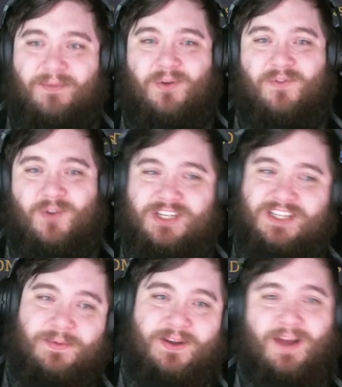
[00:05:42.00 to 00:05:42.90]

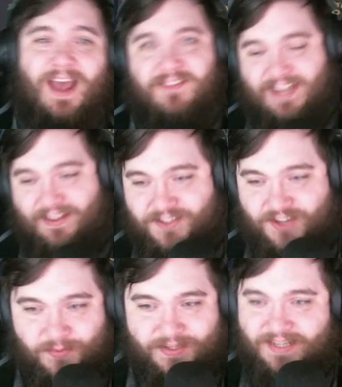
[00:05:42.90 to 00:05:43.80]
Fortunately, we don't have
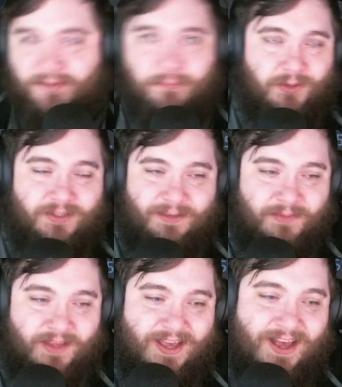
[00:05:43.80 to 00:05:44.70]
Salazar. We didn't pull him.